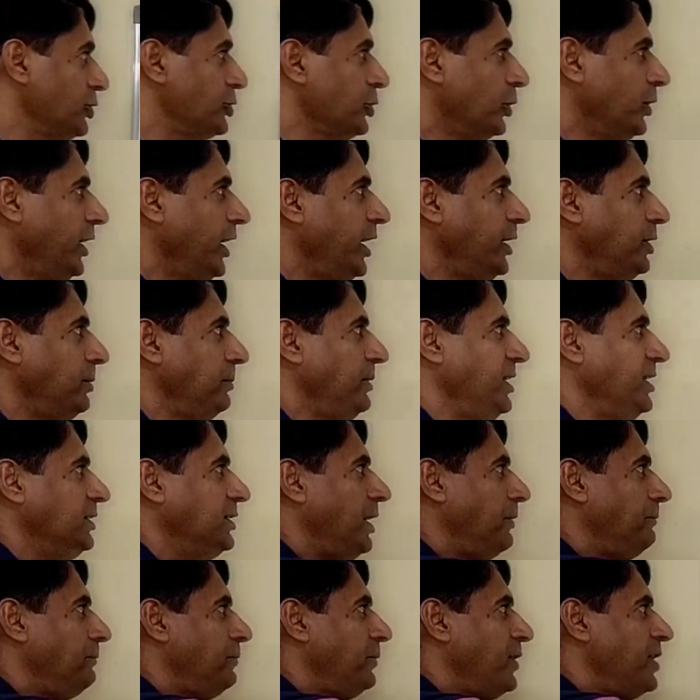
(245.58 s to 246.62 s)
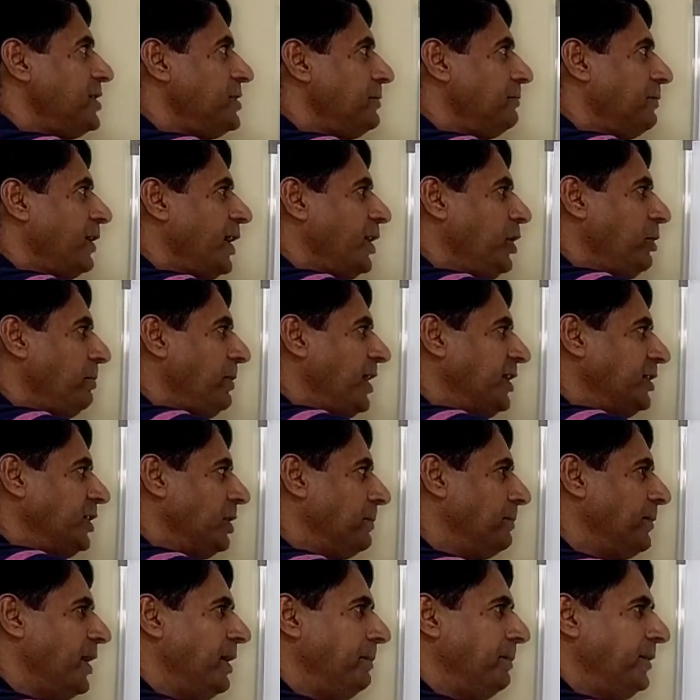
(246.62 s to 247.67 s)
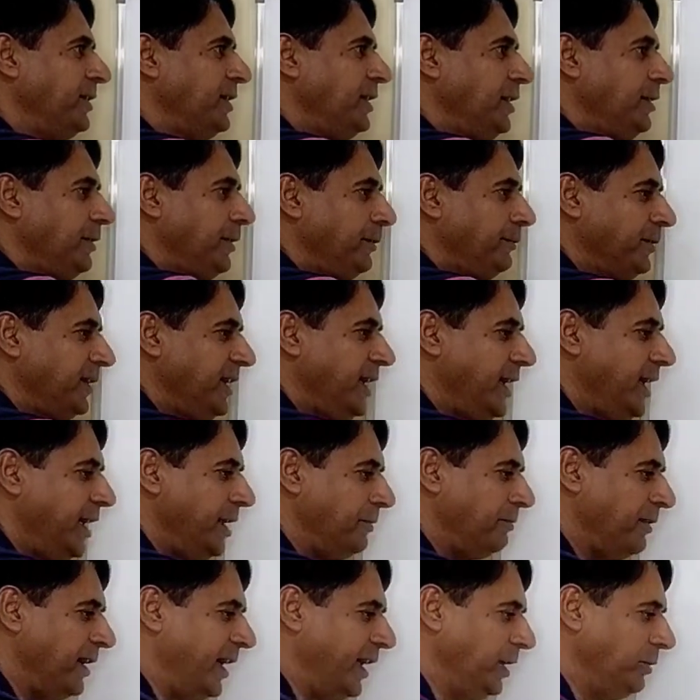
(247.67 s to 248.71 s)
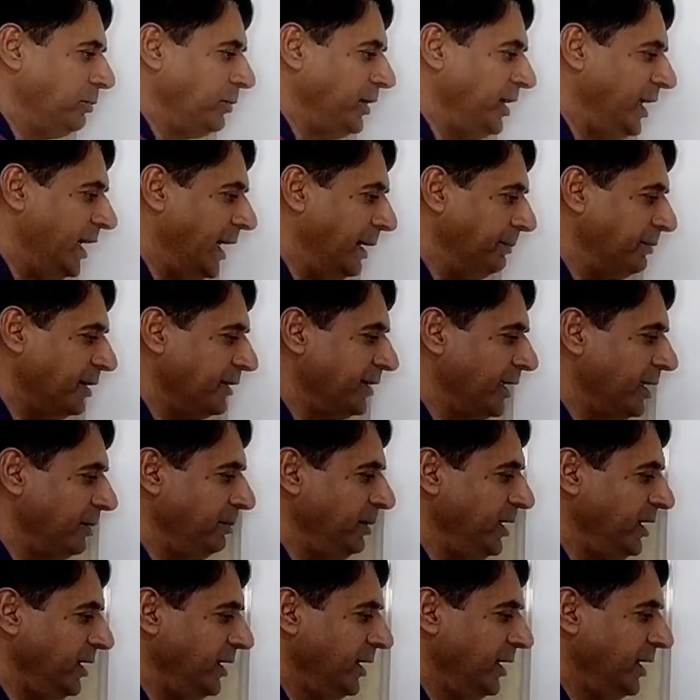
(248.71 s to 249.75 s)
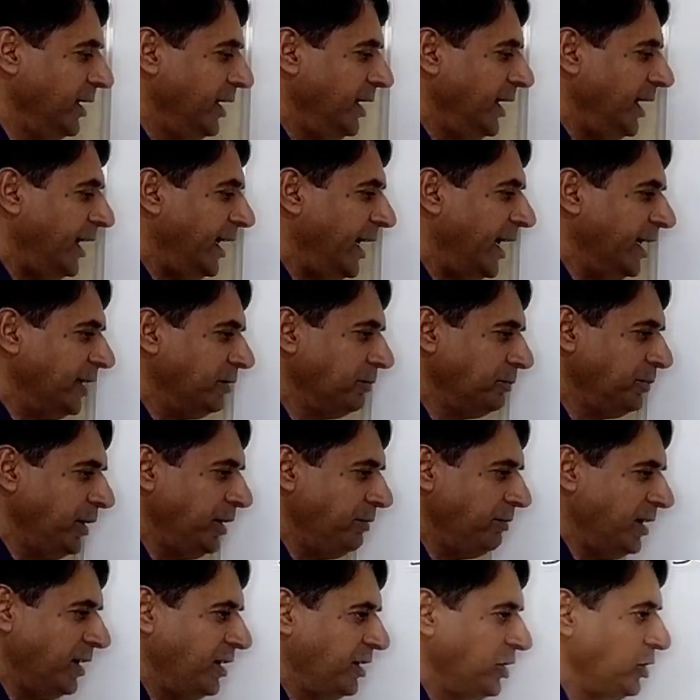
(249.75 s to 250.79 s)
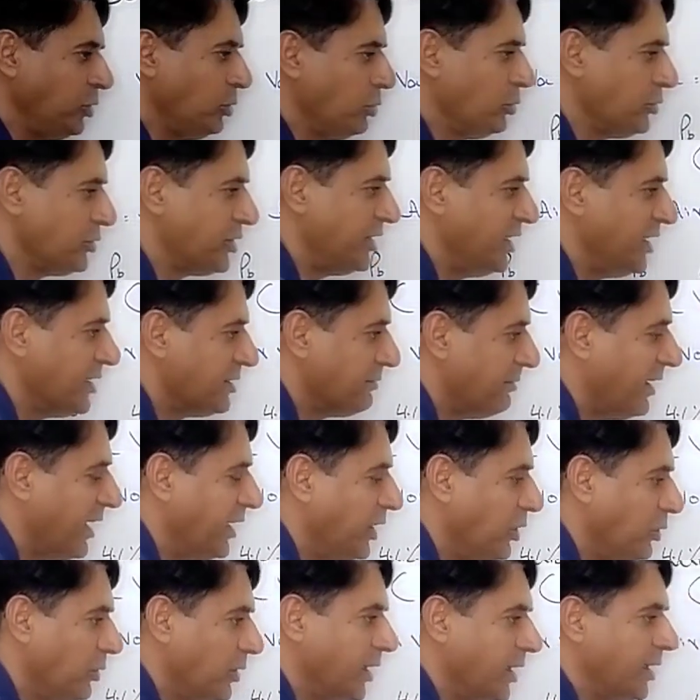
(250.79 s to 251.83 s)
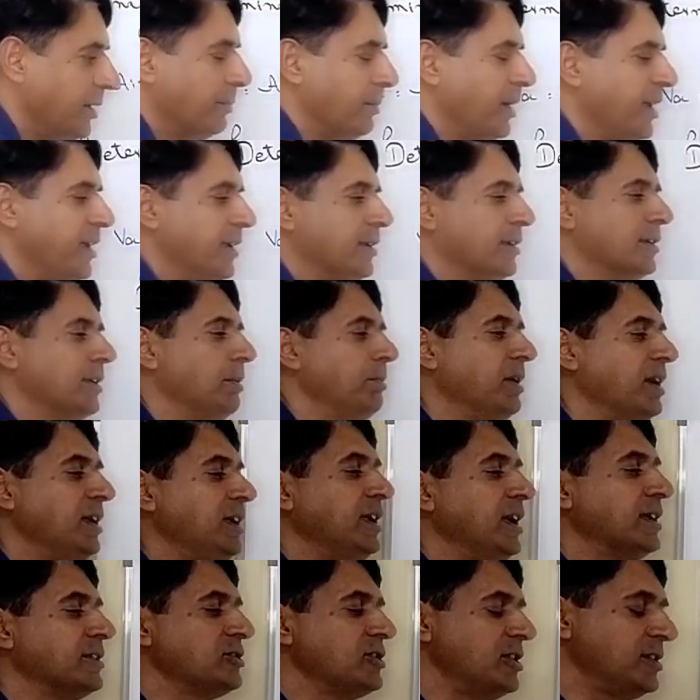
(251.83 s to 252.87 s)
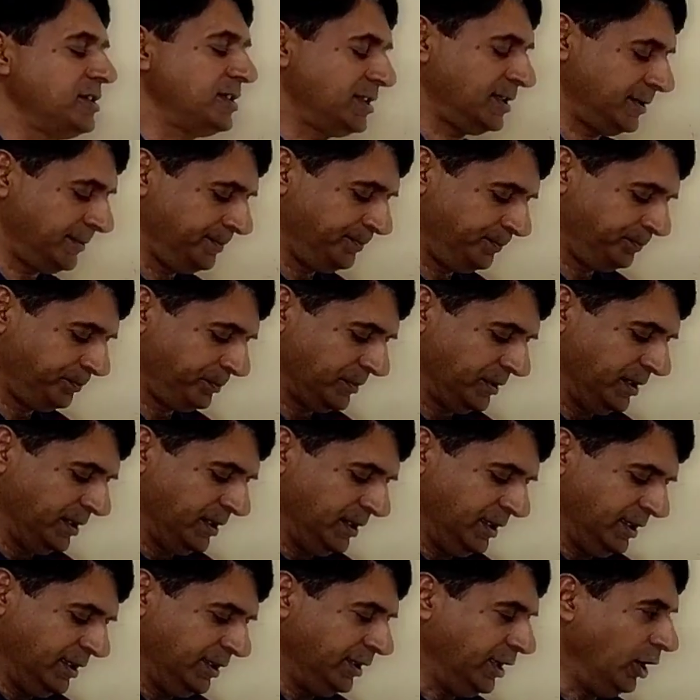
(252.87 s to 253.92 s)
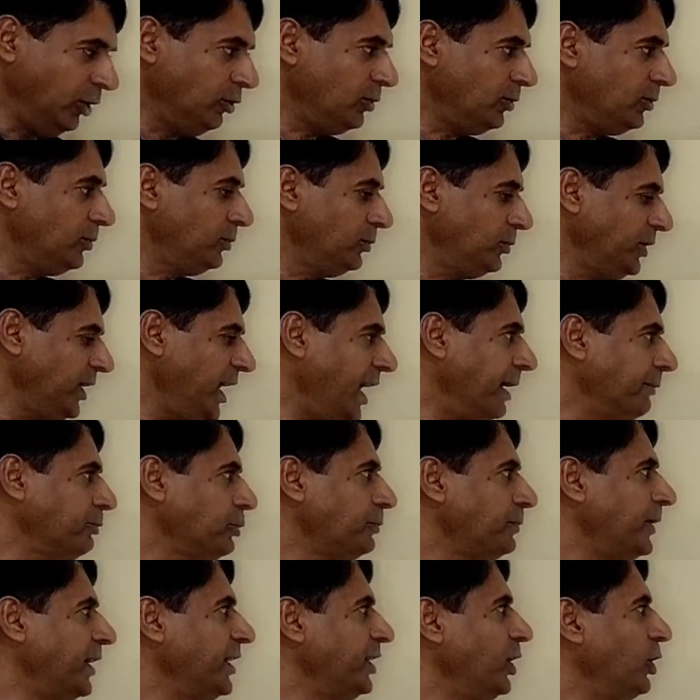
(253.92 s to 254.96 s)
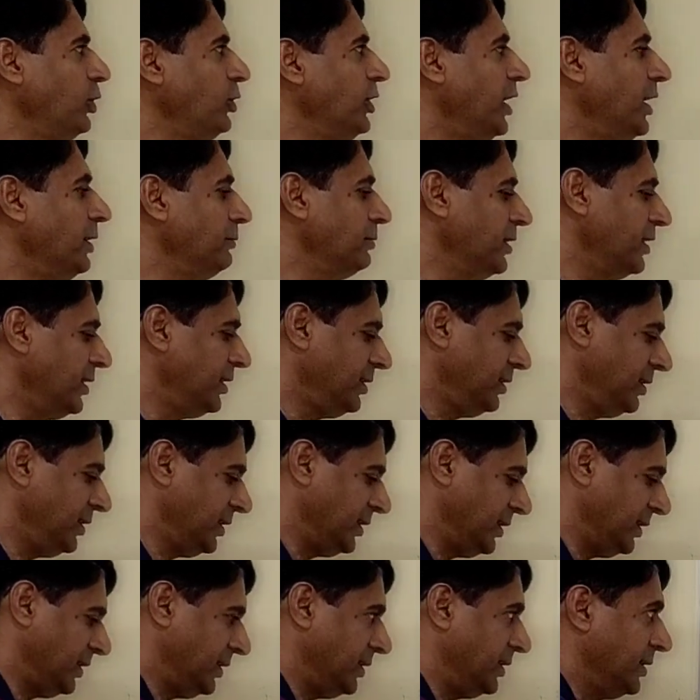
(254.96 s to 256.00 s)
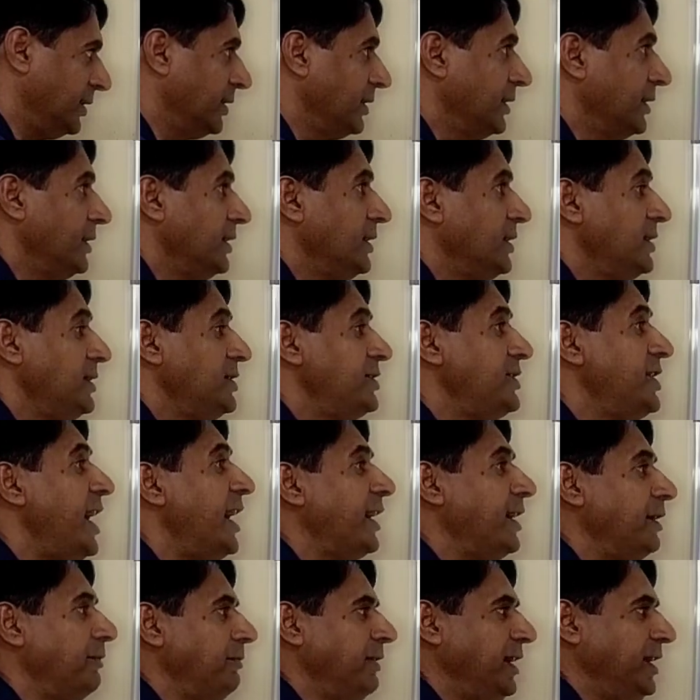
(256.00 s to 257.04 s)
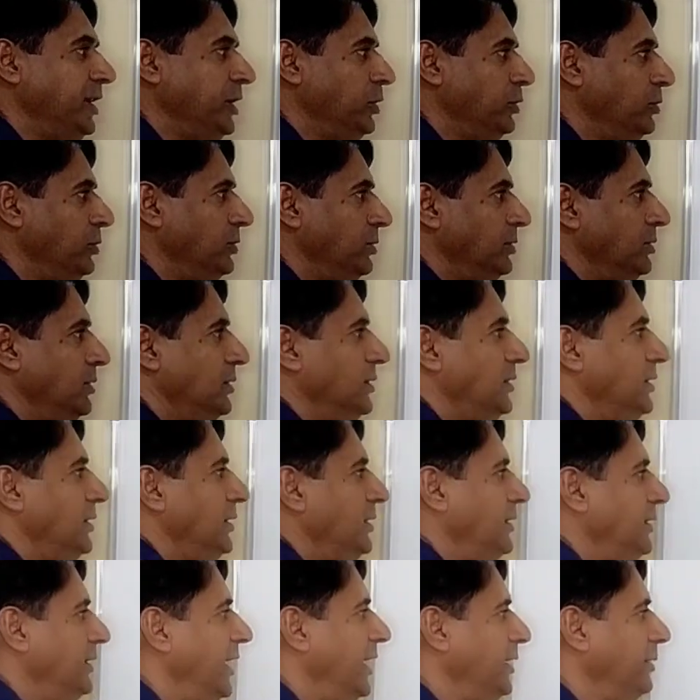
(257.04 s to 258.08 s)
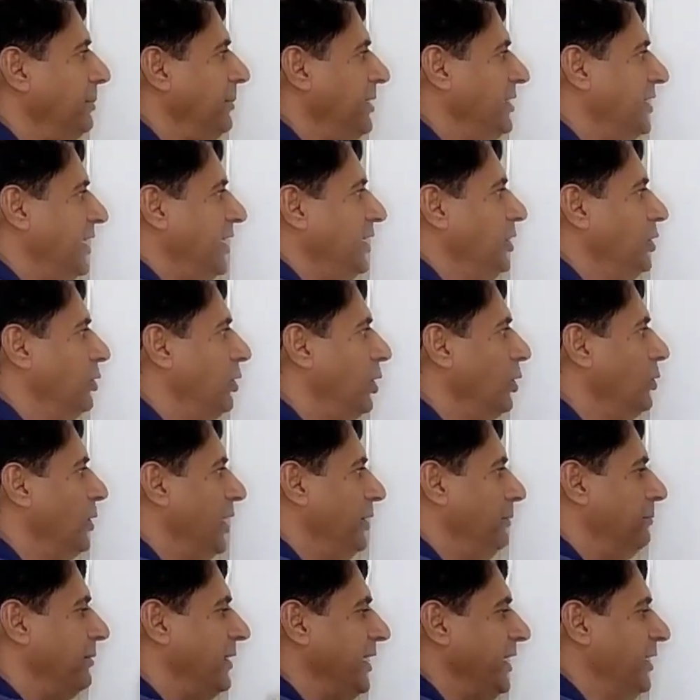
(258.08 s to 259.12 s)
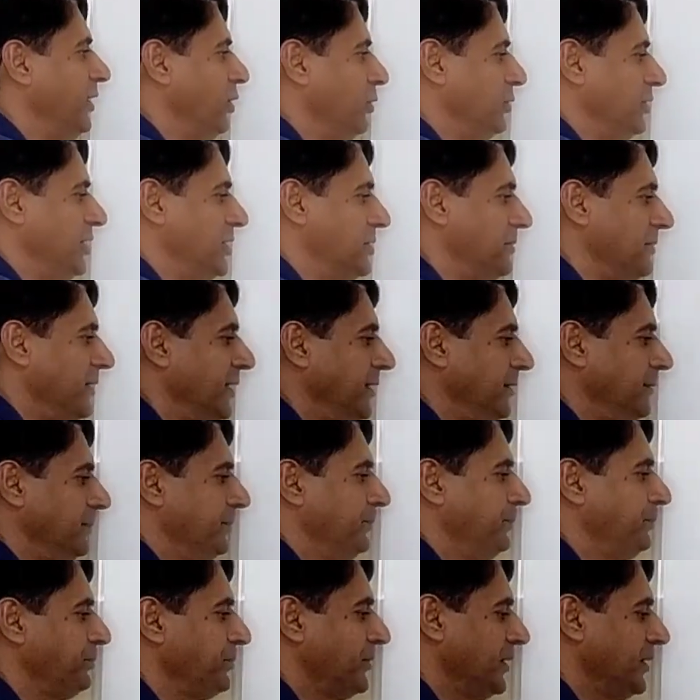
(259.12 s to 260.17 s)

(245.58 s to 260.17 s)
So it means the first volumetric property of air void we have determined, and we will use this value in my coming lectures. Now we have to find out our second value. Let me tell you how I find out this one.